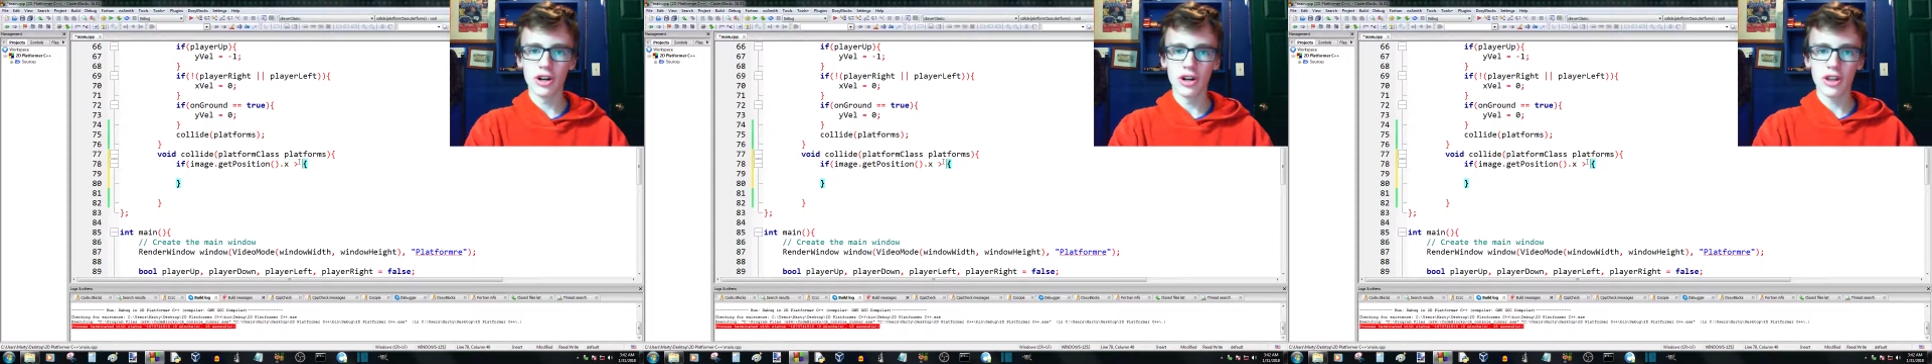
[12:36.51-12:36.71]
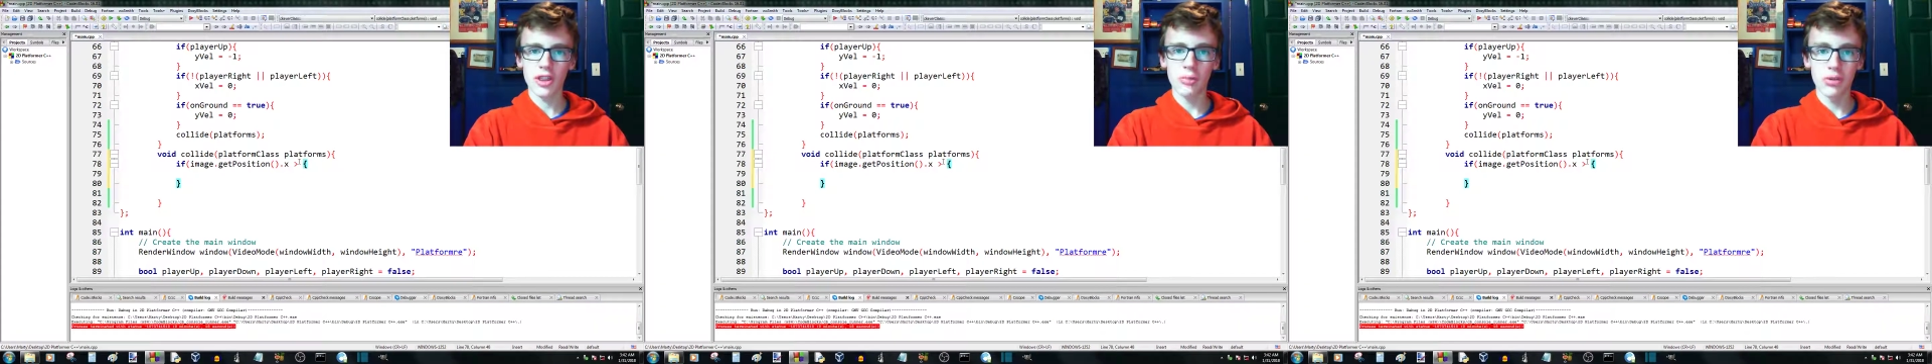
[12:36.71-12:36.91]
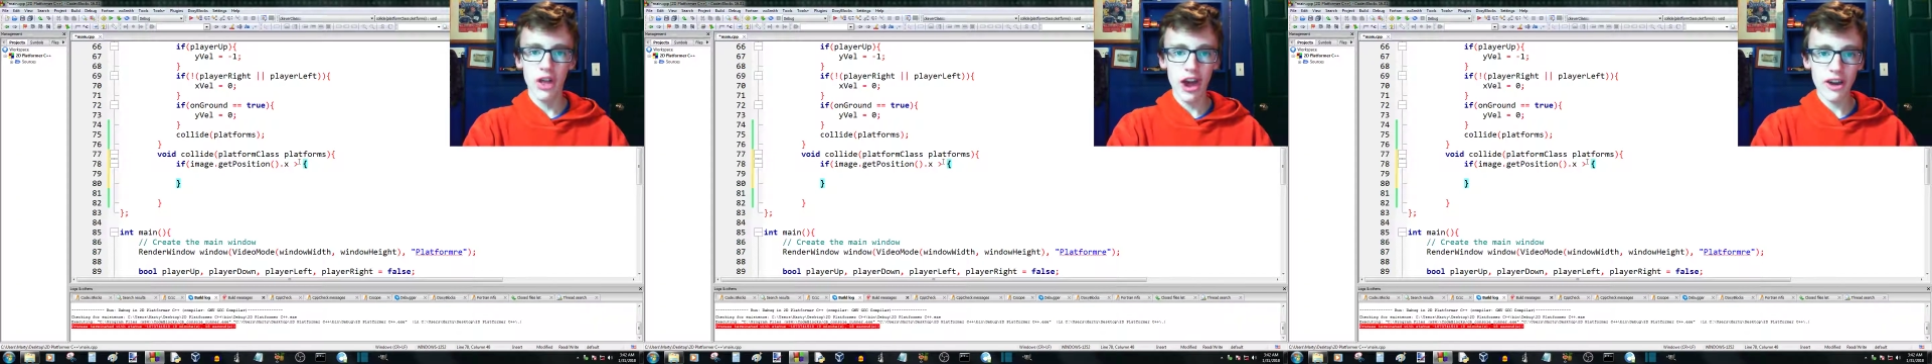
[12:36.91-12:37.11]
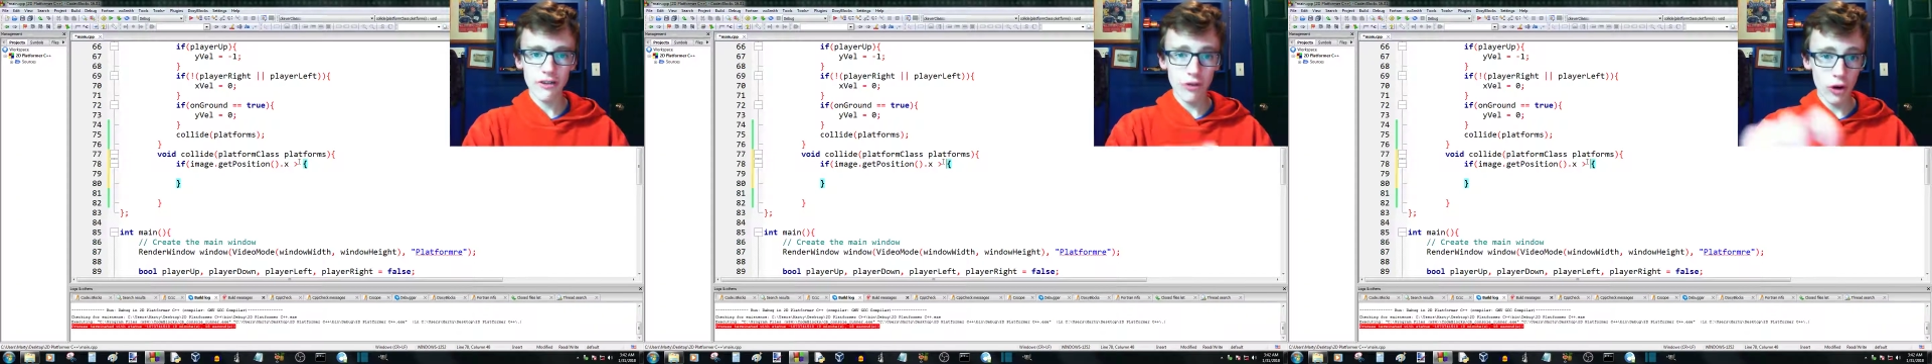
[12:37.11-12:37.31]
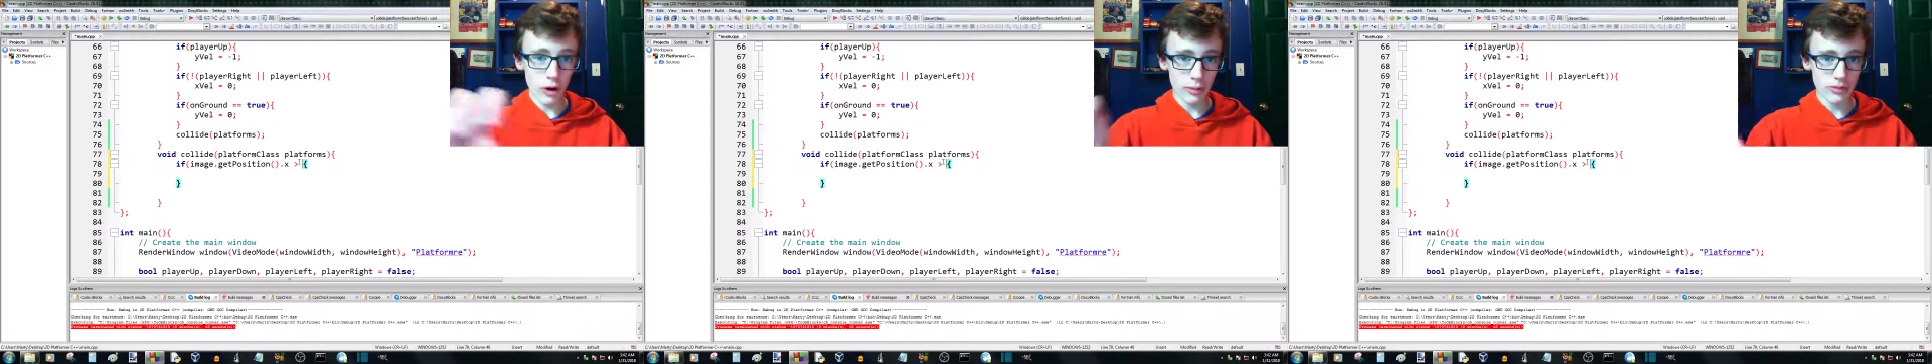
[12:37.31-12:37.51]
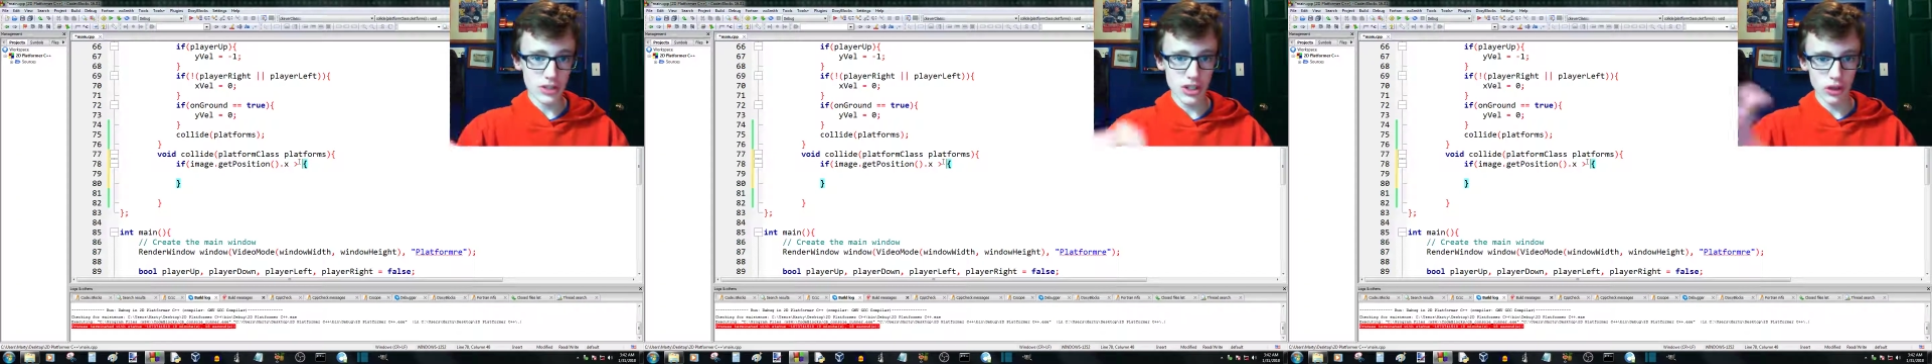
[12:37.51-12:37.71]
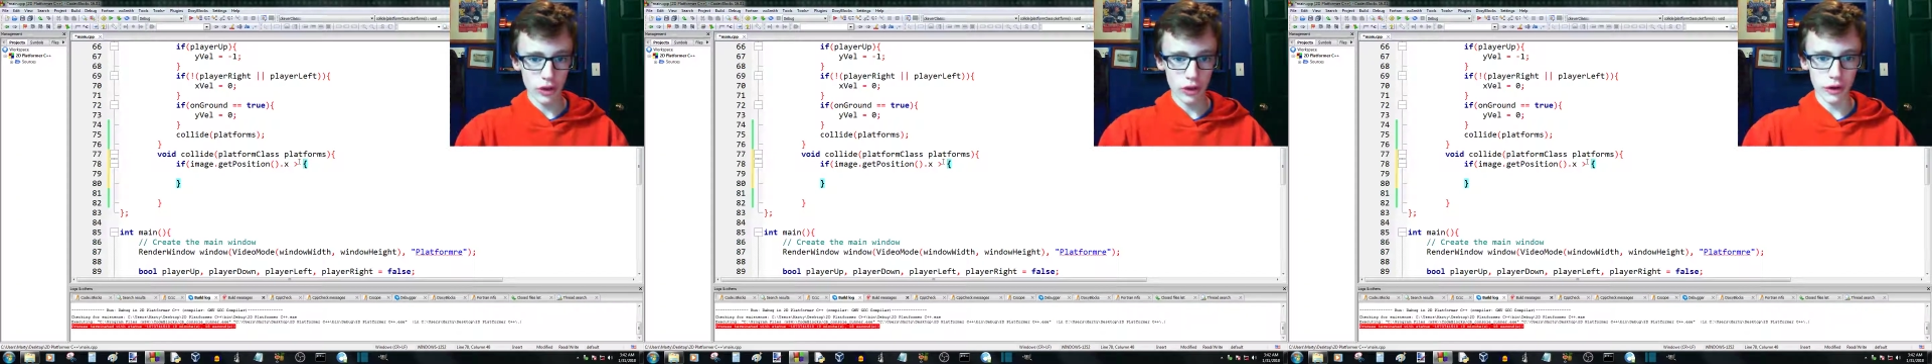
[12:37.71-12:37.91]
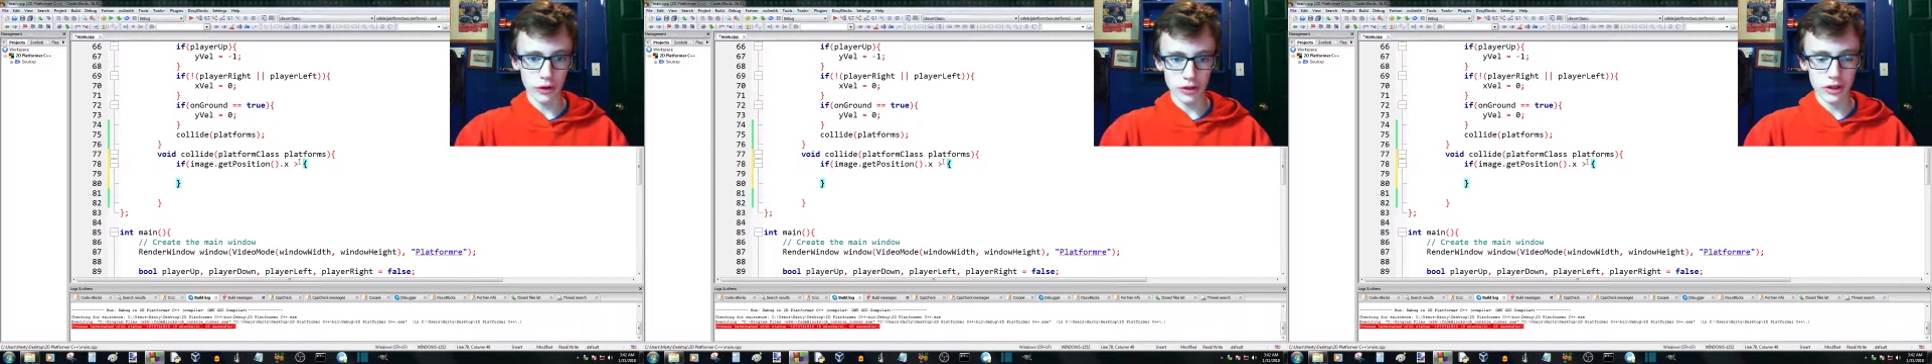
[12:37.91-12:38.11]
the platform's
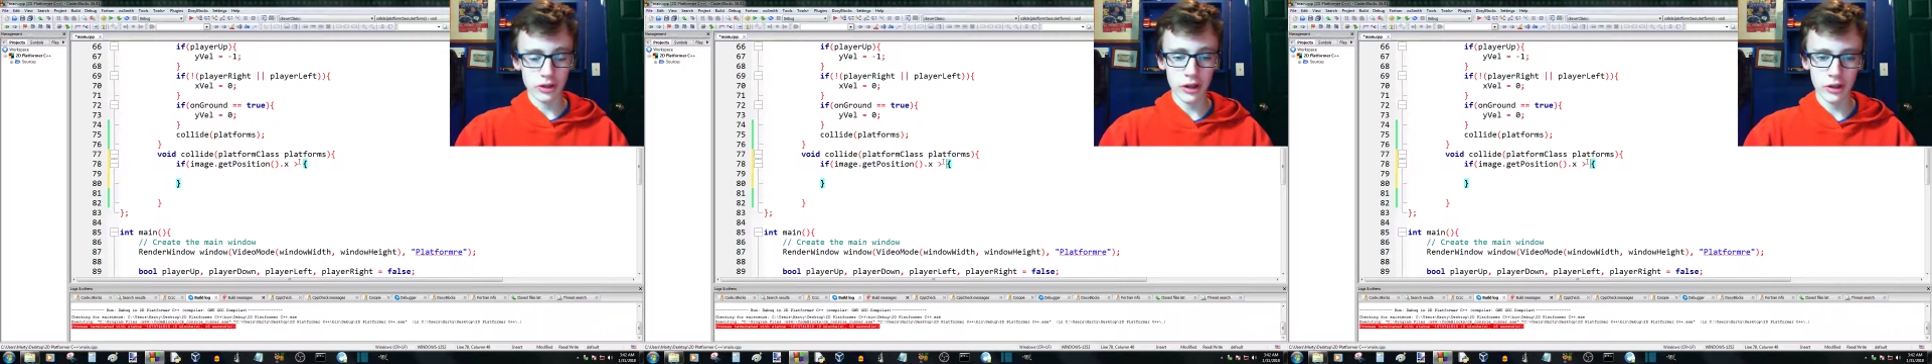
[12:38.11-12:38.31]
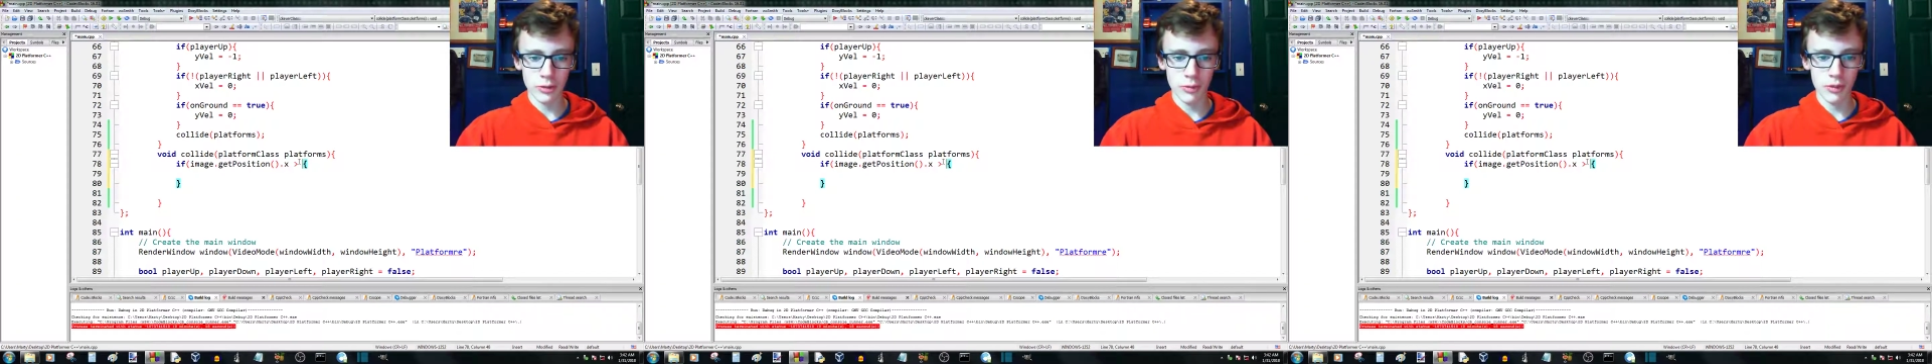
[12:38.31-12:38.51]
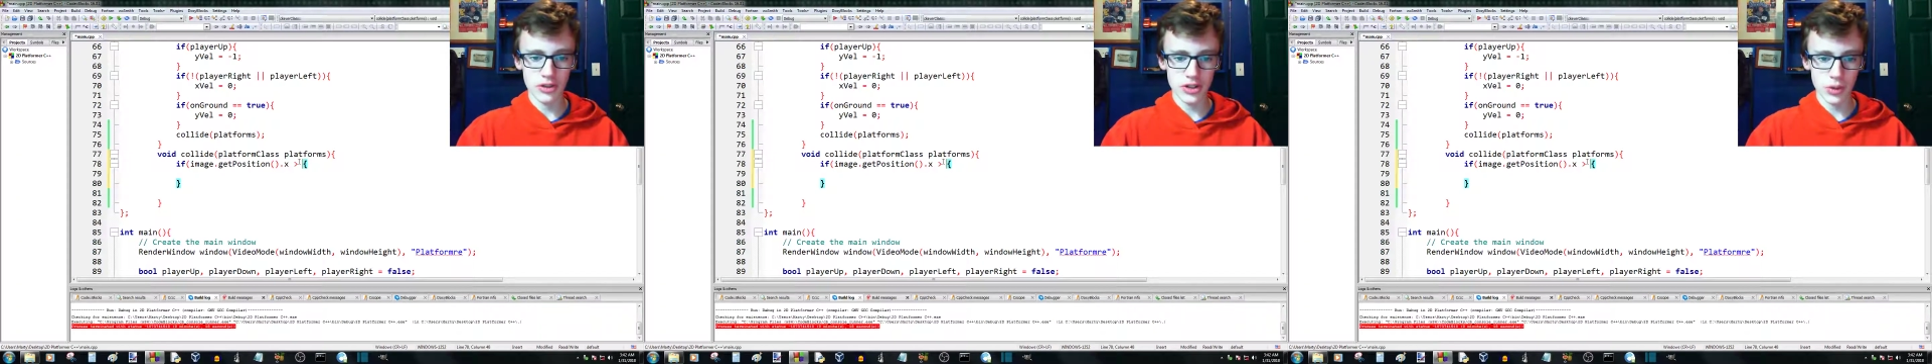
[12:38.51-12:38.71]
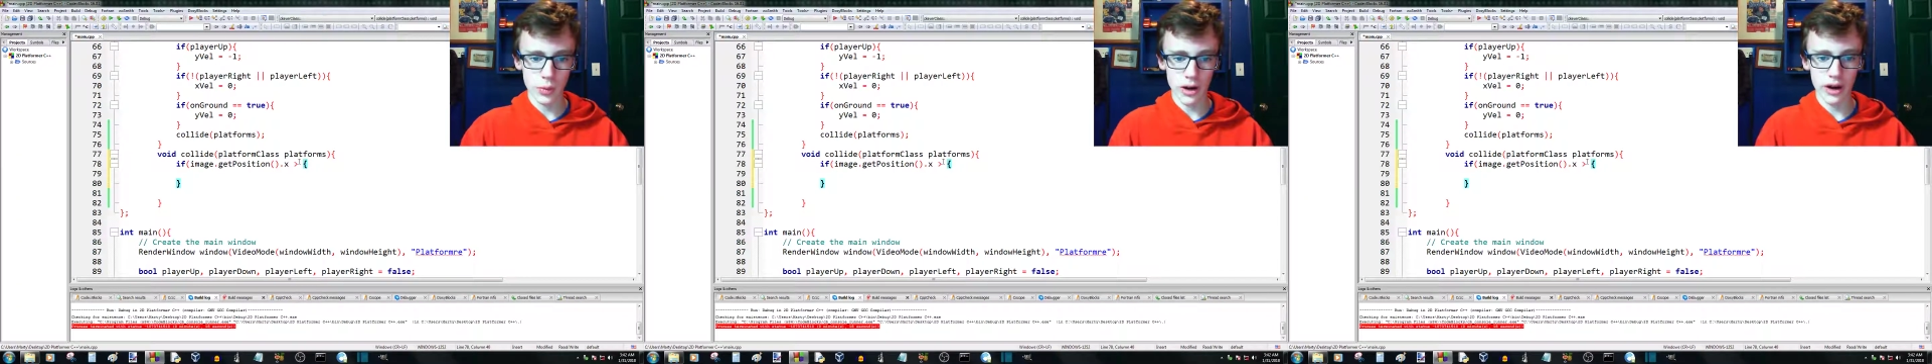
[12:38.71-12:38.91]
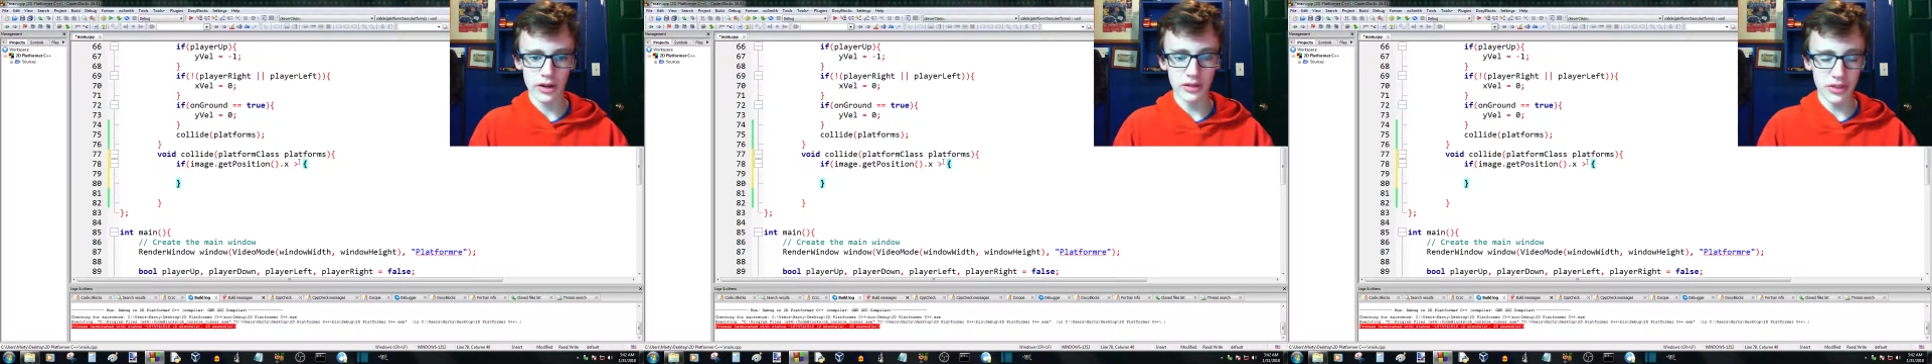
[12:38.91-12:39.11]
little detectable square,